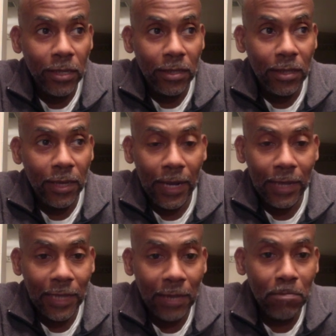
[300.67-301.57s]
that
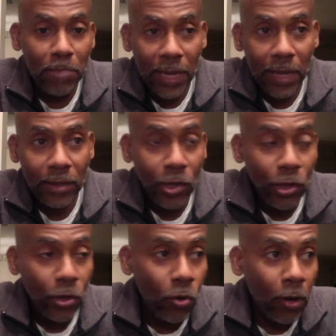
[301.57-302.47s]
has a bent
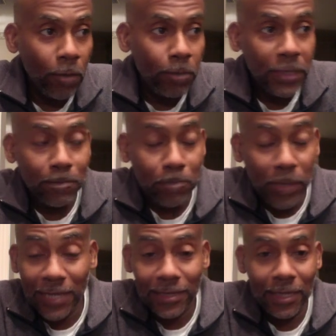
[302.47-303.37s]
or a
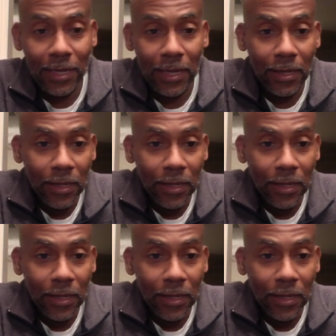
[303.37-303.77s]
propensity